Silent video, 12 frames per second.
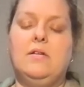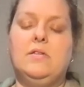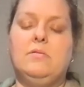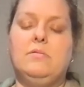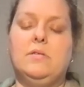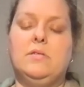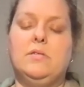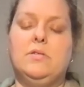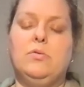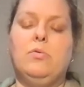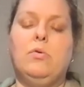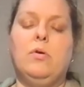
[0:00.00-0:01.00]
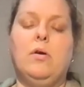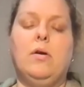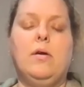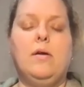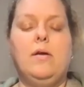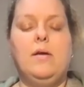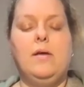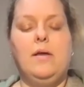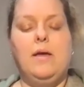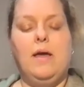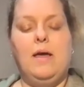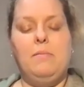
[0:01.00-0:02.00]
to restore
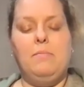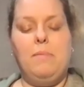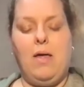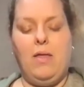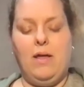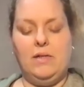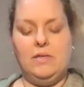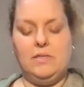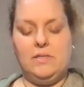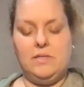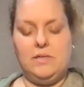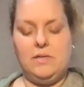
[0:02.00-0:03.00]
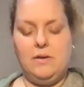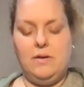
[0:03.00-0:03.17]
and balance.